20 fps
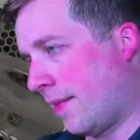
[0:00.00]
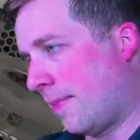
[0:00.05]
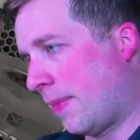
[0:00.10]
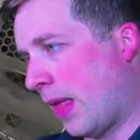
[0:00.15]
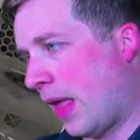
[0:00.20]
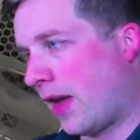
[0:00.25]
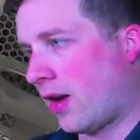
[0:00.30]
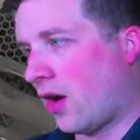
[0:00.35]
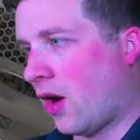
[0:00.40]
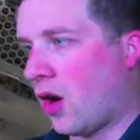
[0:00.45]

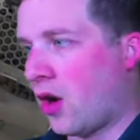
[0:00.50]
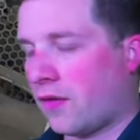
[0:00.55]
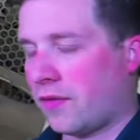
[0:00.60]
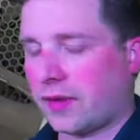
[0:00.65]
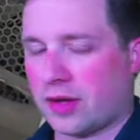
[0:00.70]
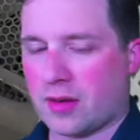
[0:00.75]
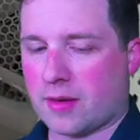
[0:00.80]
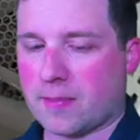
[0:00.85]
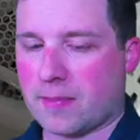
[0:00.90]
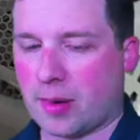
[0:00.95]
applying all of
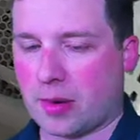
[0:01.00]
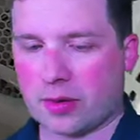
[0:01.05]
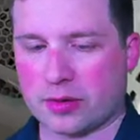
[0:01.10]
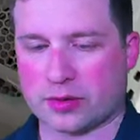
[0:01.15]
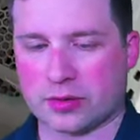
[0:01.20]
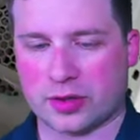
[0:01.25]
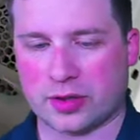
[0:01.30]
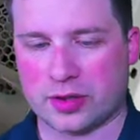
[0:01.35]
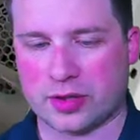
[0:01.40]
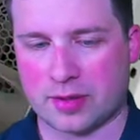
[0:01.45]
the
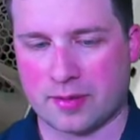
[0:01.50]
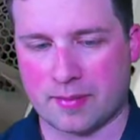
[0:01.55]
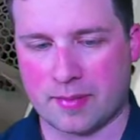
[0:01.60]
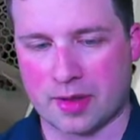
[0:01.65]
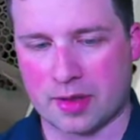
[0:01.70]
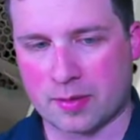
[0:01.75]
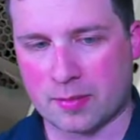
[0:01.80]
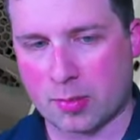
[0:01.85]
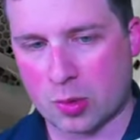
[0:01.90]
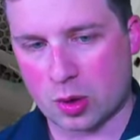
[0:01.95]
componentry to the
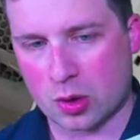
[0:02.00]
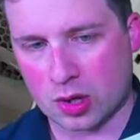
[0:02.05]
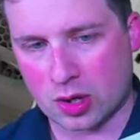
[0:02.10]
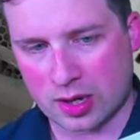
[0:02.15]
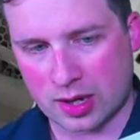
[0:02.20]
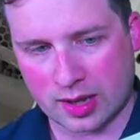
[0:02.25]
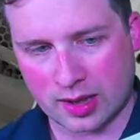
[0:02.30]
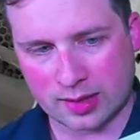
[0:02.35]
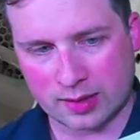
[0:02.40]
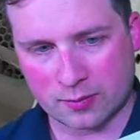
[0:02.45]

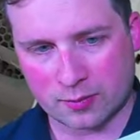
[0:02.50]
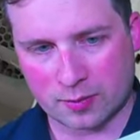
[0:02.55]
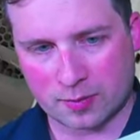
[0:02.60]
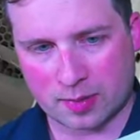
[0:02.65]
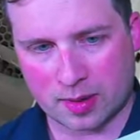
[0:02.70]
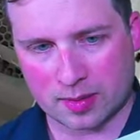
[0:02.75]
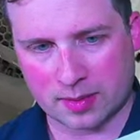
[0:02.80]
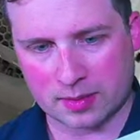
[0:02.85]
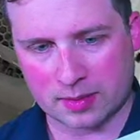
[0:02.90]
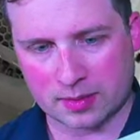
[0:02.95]
motherboard, and then we'll
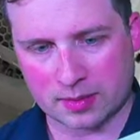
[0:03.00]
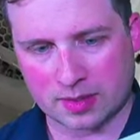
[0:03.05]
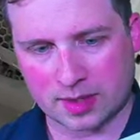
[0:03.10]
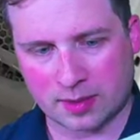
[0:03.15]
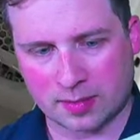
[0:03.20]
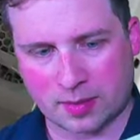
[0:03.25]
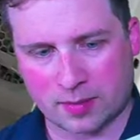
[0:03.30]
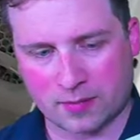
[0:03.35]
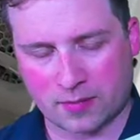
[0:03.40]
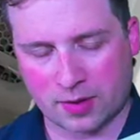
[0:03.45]
probably do a
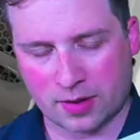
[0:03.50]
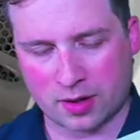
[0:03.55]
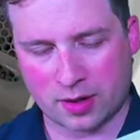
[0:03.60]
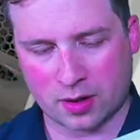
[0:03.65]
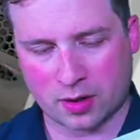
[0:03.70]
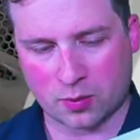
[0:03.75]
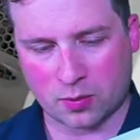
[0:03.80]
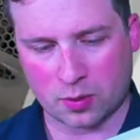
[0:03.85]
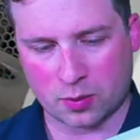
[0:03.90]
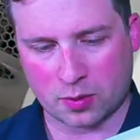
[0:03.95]
separate
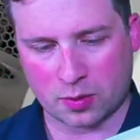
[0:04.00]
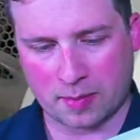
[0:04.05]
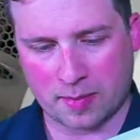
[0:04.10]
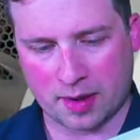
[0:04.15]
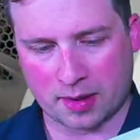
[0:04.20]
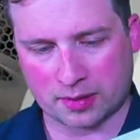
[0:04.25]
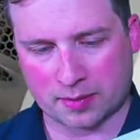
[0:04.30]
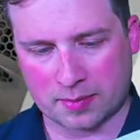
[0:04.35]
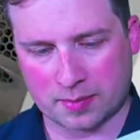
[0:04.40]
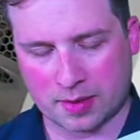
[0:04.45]
video where we
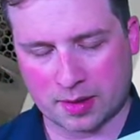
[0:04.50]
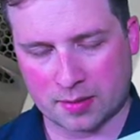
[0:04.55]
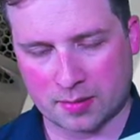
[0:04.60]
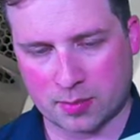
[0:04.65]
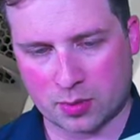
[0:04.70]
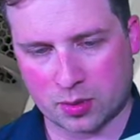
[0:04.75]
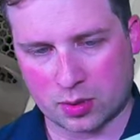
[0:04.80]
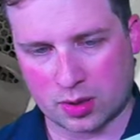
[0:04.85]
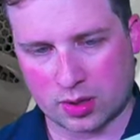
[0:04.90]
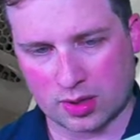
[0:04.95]
mount the
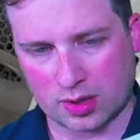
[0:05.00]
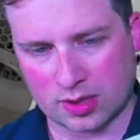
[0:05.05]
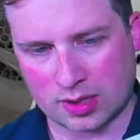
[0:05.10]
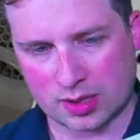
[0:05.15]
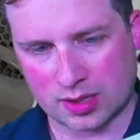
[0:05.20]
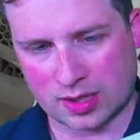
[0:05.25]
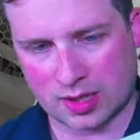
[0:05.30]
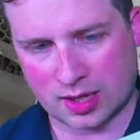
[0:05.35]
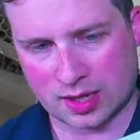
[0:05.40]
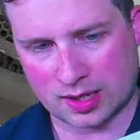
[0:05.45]
motherboard into
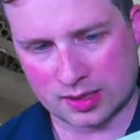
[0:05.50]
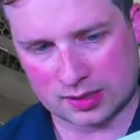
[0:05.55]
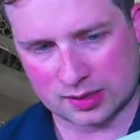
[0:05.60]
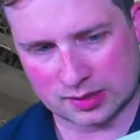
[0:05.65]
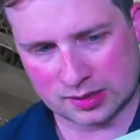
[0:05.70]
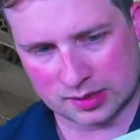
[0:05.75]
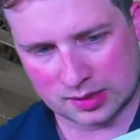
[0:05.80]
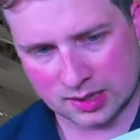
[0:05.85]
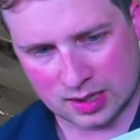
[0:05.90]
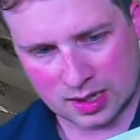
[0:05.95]
the
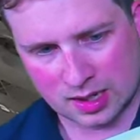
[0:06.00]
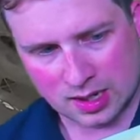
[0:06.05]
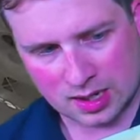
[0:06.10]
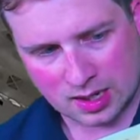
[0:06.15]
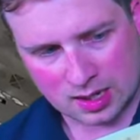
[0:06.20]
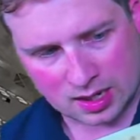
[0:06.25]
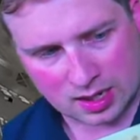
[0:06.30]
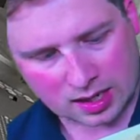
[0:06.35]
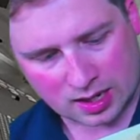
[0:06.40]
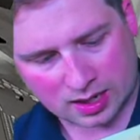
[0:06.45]
case,
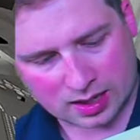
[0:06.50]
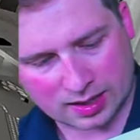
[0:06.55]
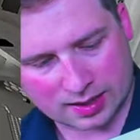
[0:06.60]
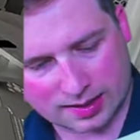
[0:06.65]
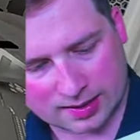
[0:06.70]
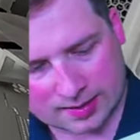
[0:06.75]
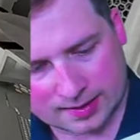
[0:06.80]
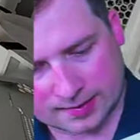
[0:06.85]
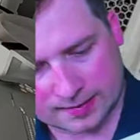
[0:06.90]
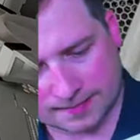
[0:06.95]

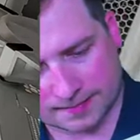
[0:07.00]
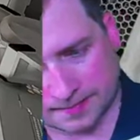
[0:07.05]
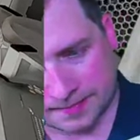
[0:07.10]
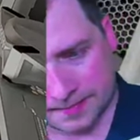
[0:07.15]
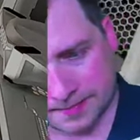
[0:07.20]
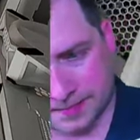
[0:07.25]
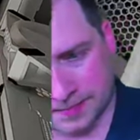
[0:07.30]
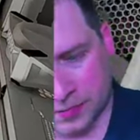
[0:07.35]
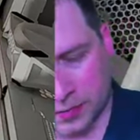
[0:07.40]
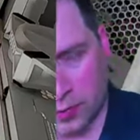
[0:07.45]
um,
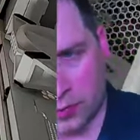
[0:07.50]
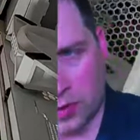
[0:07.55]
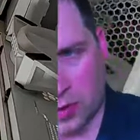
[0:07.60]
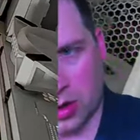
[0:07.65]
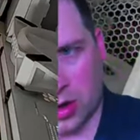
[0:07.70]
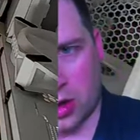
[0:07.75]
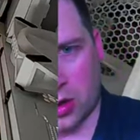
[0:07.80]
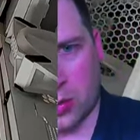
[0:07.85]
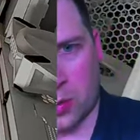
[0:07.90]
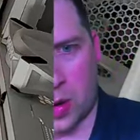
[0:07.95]

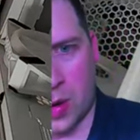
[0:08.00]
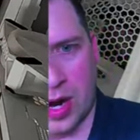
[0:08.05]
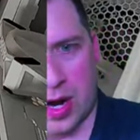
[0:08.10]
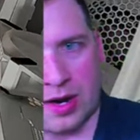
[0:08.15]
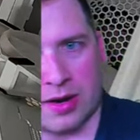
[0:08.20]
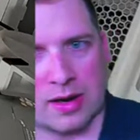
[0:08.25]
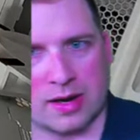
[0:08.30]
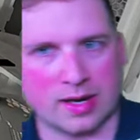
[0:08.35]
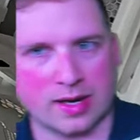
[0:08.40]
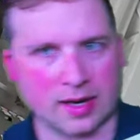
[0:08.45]
run all the
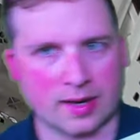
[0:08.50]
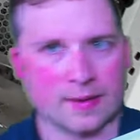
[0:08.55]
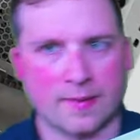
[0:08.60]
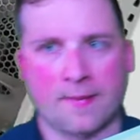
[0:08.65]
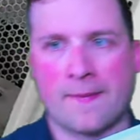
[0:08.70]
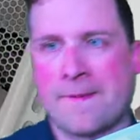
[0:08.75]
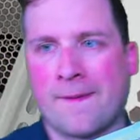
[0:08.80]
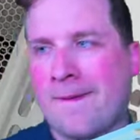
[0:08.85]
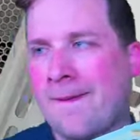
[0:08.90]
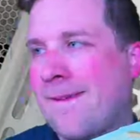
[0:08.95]
wiring,
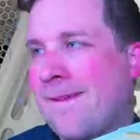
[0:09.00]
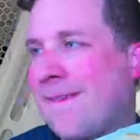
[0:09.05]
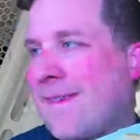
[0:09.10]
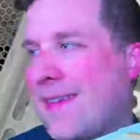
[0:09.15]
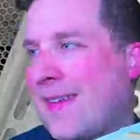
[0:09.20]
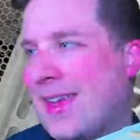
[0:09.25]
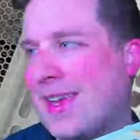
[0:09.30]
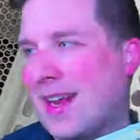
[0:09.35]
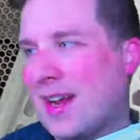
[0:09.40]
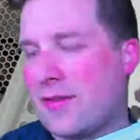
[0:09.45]

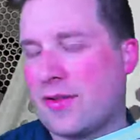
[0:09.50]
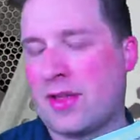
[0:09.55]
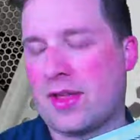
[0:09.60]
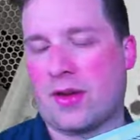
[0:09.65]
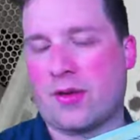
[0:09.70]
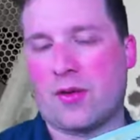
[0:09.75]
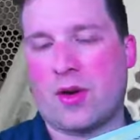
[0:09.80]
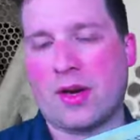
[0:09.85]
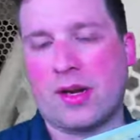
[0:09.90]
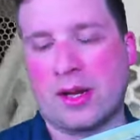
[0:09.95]
get
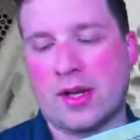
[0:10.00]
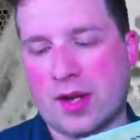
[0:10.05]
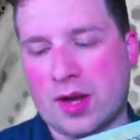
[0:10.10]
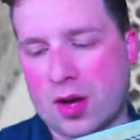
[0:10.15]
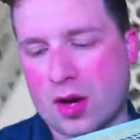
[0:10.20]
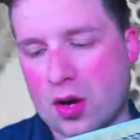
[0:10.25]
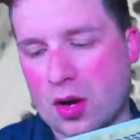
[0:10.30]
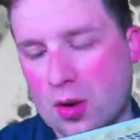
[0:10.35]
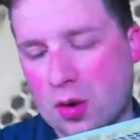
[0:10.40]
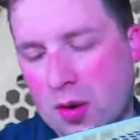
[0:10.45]
everything ready to
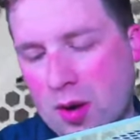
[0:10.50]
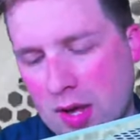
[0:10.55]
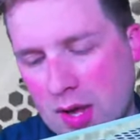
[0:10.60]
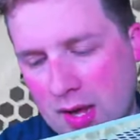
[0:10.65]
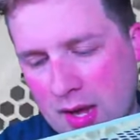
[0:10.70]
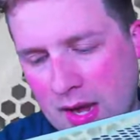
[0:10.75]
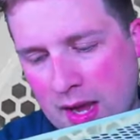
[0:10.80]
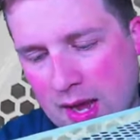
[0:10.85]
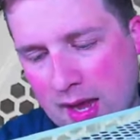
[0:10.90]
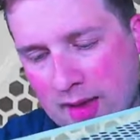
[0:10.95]
go,
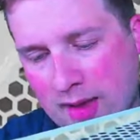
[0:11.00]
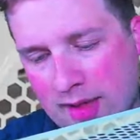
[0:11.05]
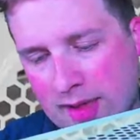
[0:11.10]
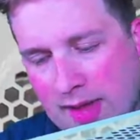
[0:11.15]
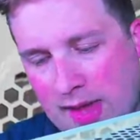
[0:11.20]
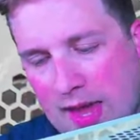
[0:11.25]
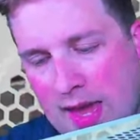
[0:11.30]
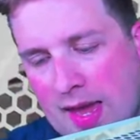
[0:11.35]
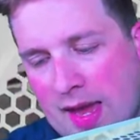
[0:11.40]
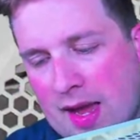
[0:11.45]
and
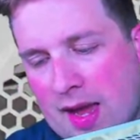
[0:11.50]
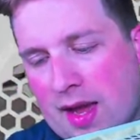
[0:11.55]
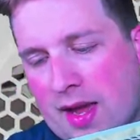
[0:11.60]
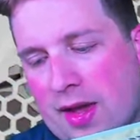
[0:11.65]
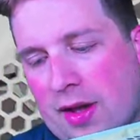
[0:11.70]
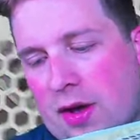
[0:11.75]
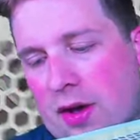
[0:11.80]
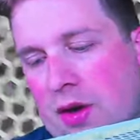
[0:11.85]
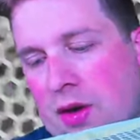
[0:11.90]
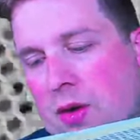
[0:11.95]
the
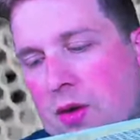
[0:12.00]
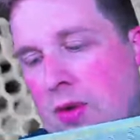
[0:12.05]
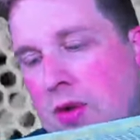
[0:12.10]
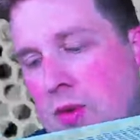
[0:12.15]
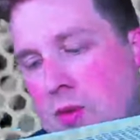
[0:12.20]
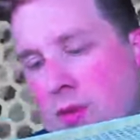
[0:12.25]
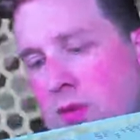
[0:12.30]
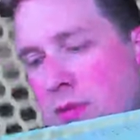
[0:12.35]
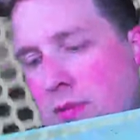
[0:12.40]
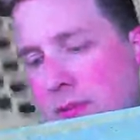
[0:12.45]

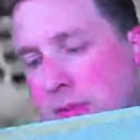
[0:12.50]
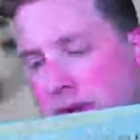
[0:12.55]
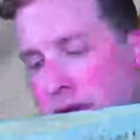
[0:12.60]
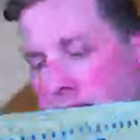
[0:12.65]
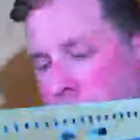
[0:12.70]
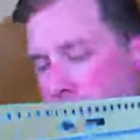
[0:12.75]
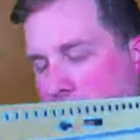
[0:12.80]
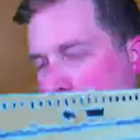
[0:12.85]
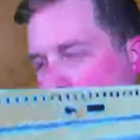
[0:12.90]
AIO will be